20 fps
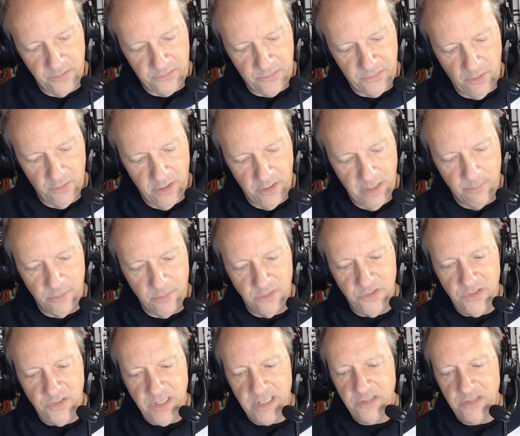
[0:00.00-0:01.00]
So the number
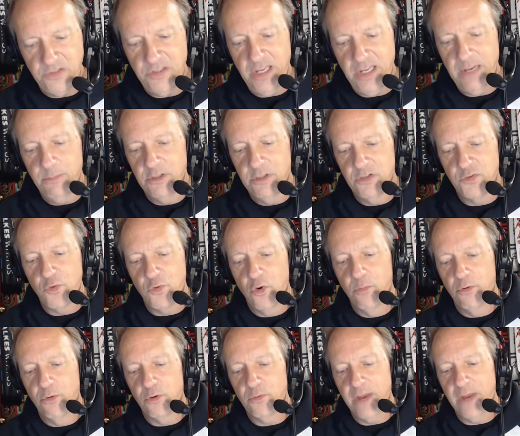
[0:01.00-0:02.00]
6 team in the
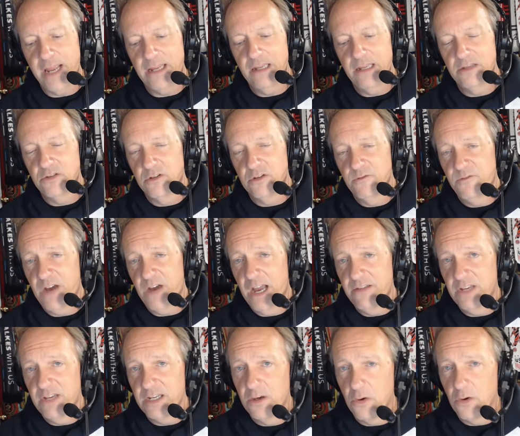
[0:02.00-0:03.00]
scoreboard rankings in
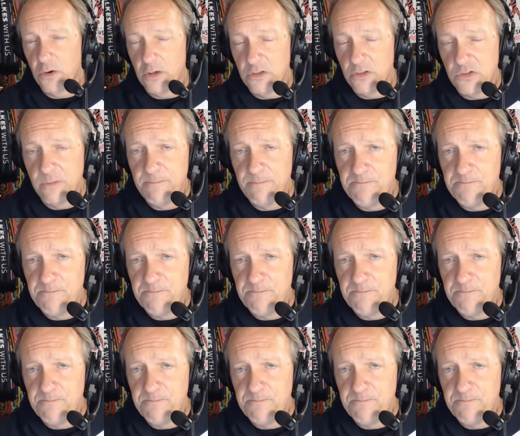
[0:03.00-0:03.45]
5A girls